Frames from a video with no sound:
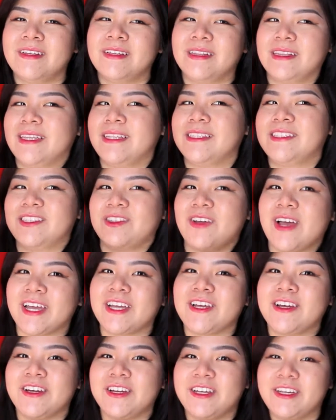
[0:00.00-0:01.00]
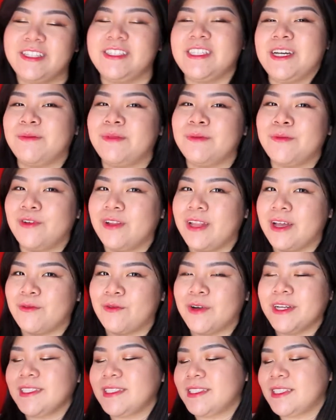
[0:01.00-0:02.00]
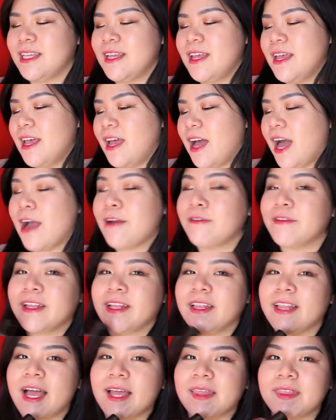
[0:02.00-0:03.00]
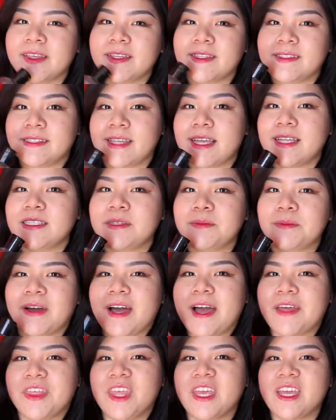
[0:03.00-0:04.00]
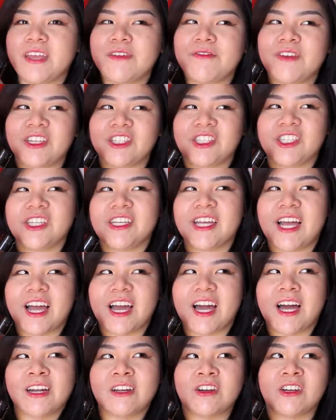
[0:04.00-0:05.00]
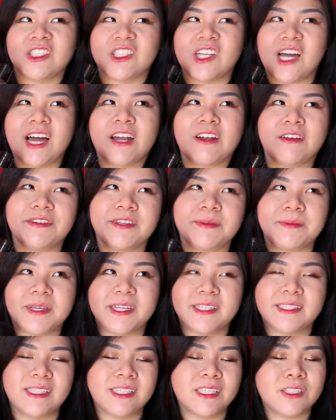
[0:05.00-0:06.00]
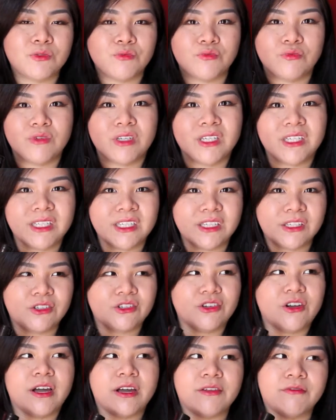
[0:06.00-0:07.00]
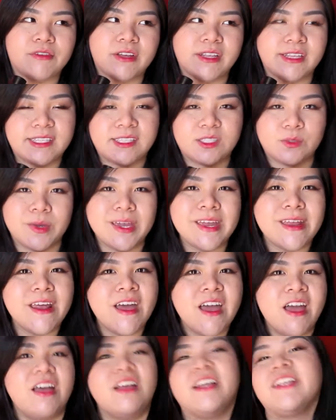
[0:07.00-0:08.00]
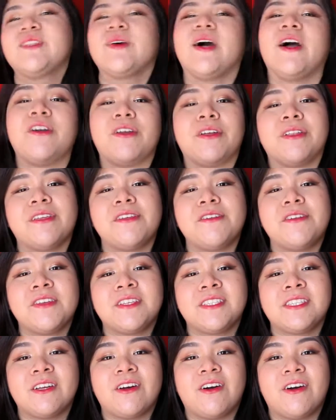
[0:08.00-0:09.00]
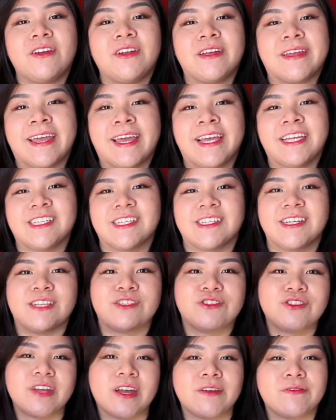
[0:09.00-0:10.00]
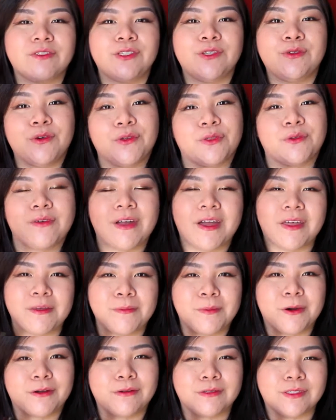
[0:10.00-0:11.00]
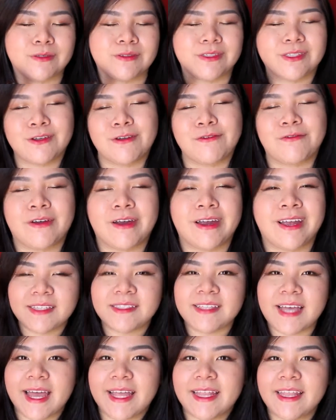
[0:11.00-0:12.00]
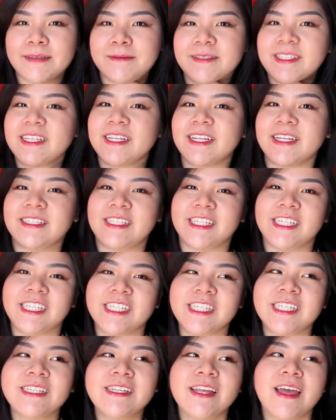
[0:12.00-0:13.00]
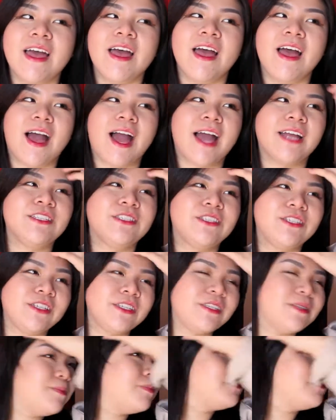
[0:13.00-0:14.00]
lids so I can go dump them all at once. I really like this scent, but I think eventually I kind of got tired of it because it is really strong and really sweet, so I only use it on occasion. I do have 2 or 3 other bottles of Snow Fairy. It's a limited edition. I did